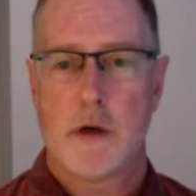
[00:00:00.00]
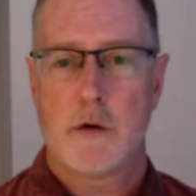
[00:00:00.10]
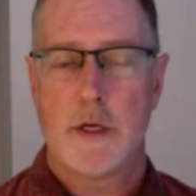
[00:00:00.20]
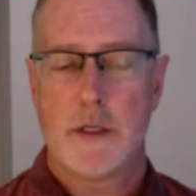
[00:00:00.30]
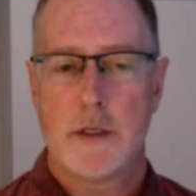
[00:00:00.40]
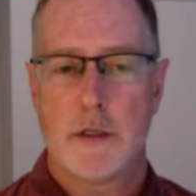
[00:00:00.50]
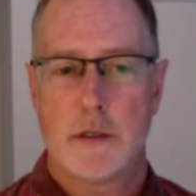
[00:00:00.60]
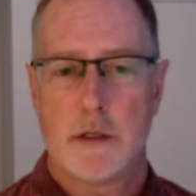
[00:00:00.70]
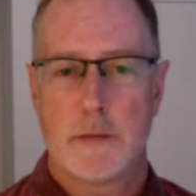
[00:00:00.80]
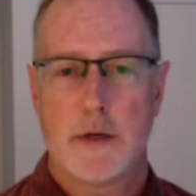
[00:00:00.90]

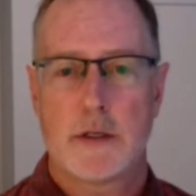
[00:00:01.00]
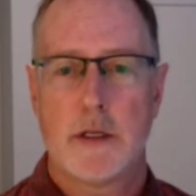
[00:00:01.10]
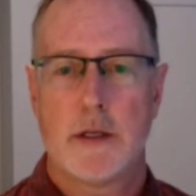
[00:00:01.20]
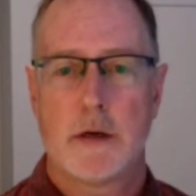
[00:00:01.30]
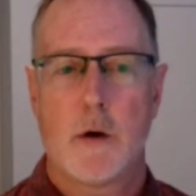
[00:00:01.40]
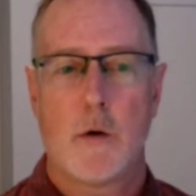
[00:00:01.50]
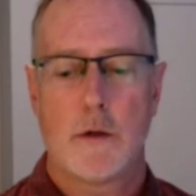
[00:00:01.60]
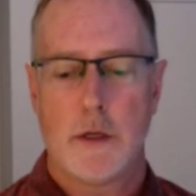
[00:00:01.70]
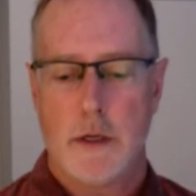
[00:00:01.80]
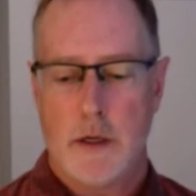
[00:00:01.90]
increases, and especially in the
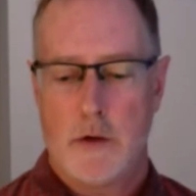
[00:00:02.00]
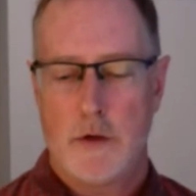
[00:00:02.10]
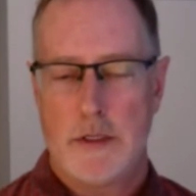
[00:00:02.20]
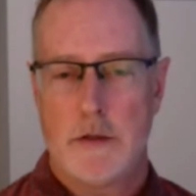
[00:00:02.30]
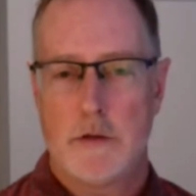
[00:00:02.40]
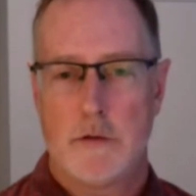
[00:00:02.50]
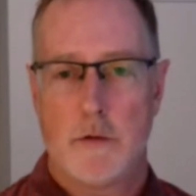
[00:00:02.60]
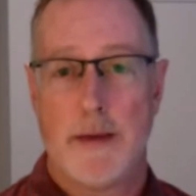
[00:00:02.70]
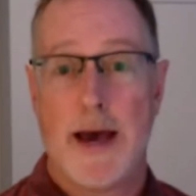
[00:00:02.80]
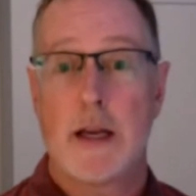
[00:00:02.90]
colon, it increases
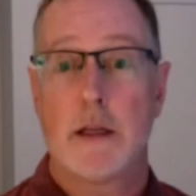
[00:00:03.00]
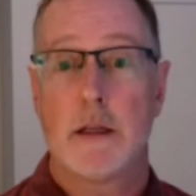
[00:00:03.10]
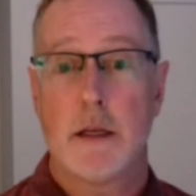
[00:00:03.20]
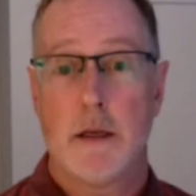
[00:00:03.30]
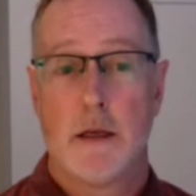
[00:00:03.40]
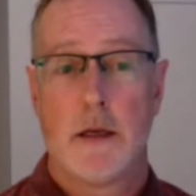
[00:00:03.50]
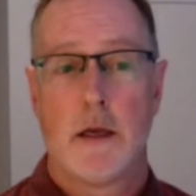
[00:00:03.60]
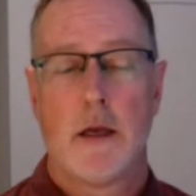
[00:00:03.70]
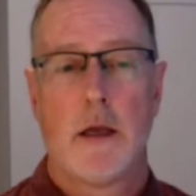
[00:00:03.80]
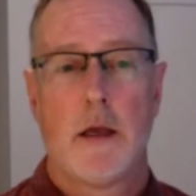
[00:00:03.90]
dramatically.
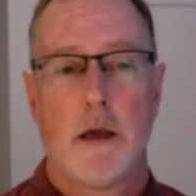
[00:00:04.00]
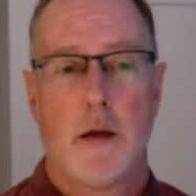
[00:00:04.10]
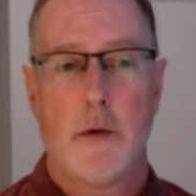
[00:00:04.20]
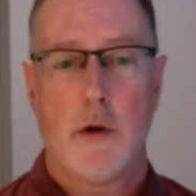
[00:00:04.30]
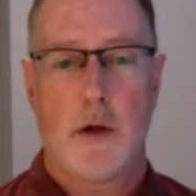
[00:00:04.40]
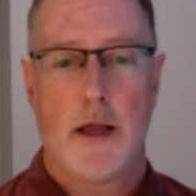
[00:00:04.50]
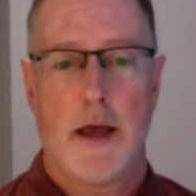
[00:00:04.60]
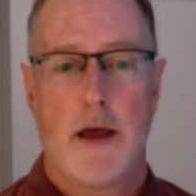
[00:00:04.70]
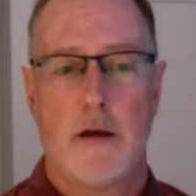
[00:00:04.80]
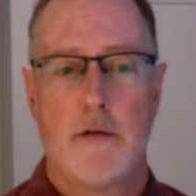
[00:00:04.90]
You can
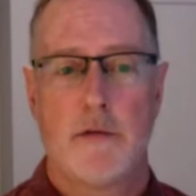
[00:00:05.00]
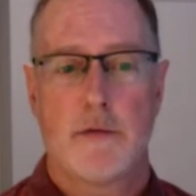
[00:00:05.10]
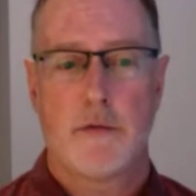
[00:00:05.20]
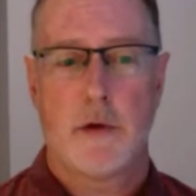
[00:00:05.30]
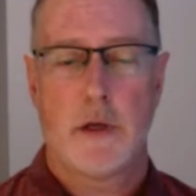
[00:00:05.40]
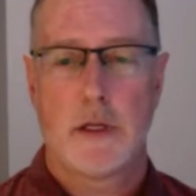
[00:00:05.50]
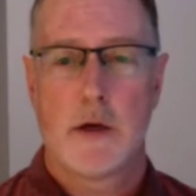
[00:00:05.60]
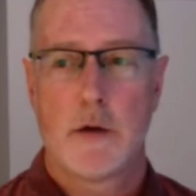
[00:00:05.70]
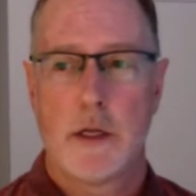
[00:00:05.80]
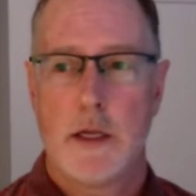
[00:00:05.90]
have
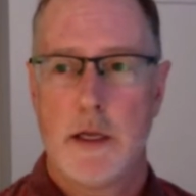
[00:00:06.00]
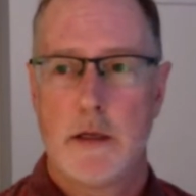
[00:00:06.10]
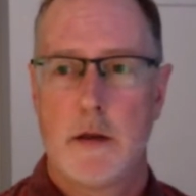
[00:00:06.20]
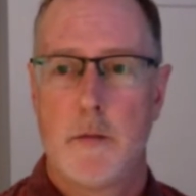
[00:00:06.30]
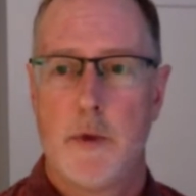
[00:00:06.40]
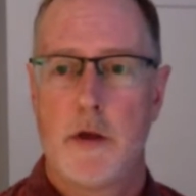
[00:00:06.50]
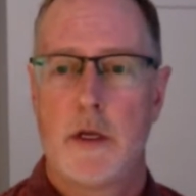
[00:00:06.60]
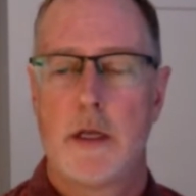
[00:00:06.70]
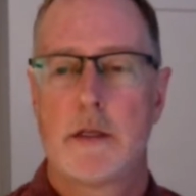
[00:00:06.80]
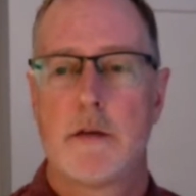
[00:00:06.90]
literally into the
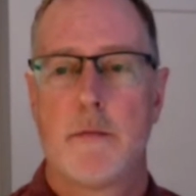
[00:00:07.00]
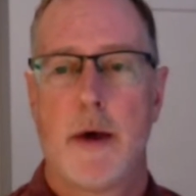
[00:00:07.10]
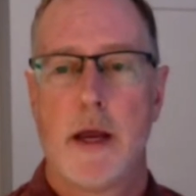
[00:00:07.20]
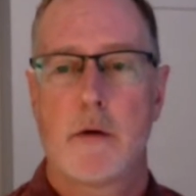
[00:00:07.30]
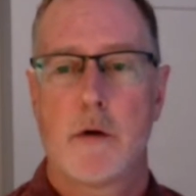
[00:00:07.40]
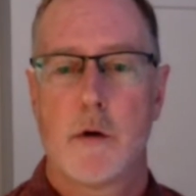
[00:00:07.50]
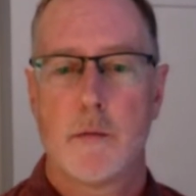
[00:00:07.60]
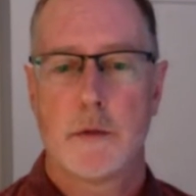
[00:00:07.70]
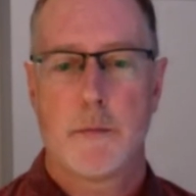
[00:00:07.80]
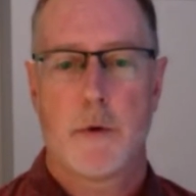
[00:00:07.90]
billions of
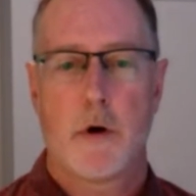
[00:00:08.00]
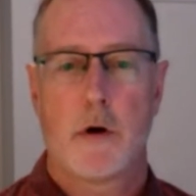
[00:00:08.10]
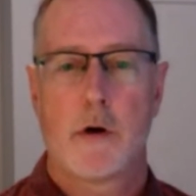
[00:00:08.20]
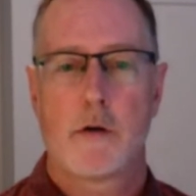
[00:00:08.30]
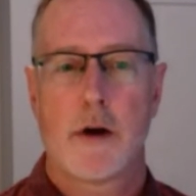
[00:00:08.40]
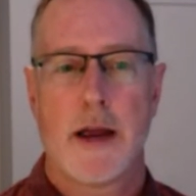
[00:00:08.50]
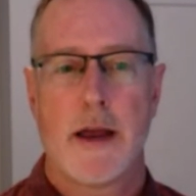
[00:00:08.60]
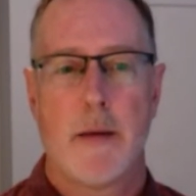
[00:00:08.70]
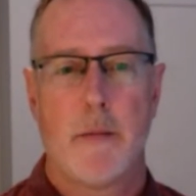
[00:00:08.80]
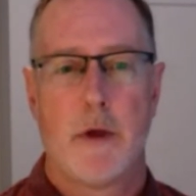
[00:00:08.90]
microbes per
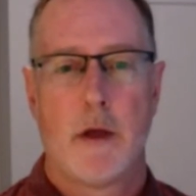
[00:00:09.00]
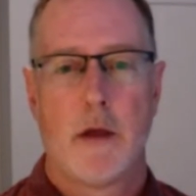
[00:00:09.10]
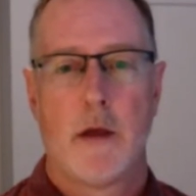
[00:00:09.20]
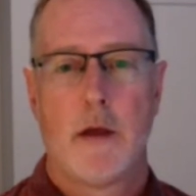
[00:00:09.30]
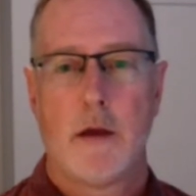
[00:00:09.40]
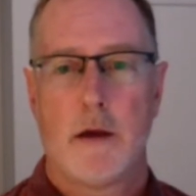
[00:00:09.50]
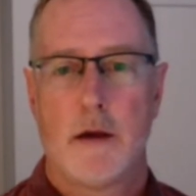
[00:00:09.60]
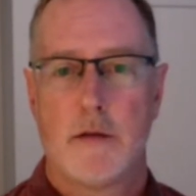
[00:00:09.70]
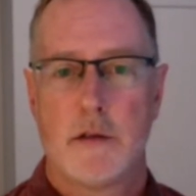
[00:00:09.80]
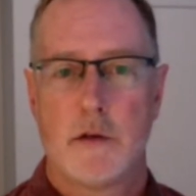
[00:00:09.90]
gram
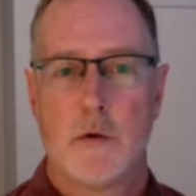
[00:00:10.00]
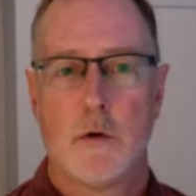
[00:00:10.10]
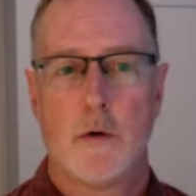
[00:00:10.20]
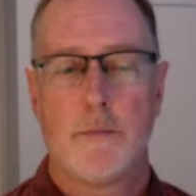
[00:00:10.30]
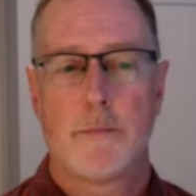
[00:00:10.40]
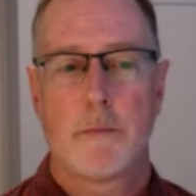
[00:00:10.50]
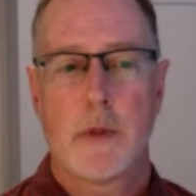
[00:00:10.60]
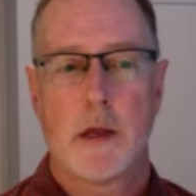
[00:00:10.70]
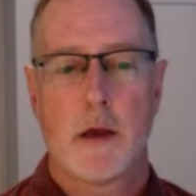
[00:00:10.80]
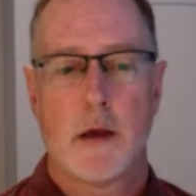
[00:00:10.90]
of stool.
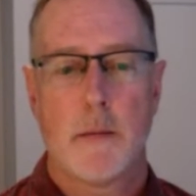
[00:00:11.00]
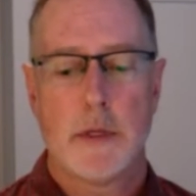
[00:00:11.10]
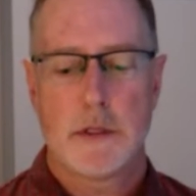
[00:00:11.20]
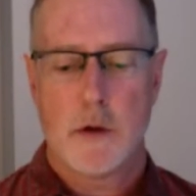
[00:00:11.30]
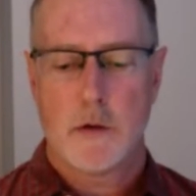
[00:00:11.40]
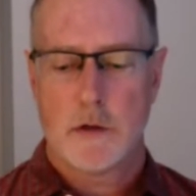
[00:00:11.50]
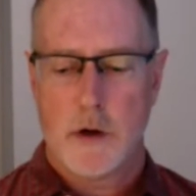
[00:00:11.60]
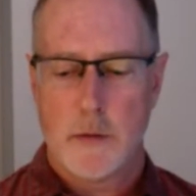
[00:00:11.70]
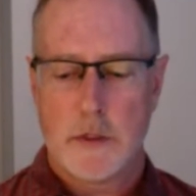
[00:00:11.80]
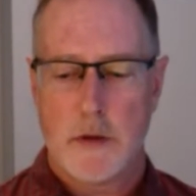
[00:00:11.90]
And so in
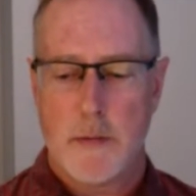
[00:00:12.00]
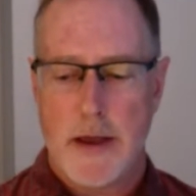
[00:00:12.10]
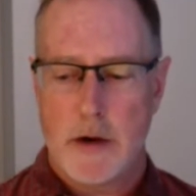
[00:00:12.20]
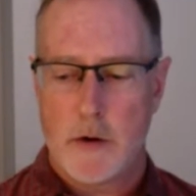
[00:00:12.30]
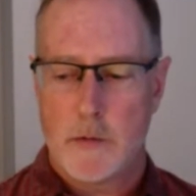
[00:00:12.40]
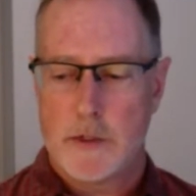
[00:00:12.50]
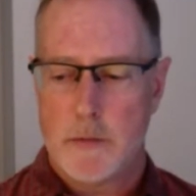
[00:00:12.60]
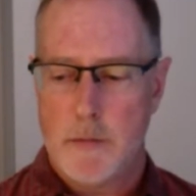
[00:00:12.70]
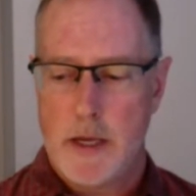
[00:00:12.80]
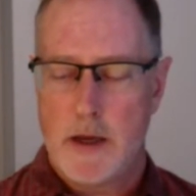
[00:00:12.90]
terms of the microbes
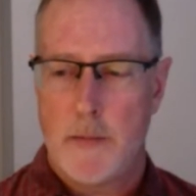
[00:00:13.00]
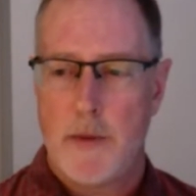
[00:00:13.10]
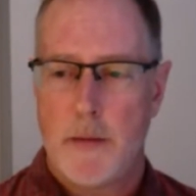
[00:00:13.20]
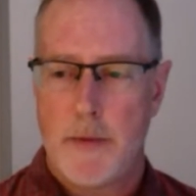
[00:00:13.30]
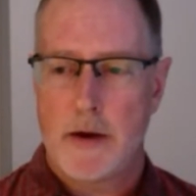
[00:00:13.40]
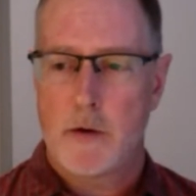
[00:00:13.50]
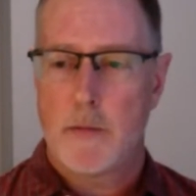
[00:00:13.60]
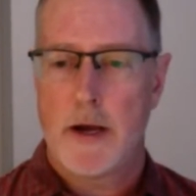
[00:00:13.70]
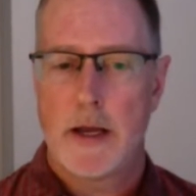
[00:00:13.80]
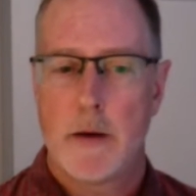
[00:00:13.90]
that make up that
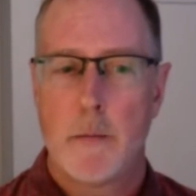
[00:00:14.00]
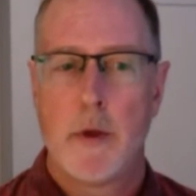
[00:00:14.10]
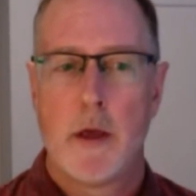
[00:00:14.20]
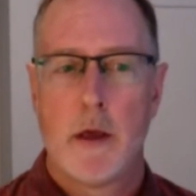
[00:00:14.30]
microbiome,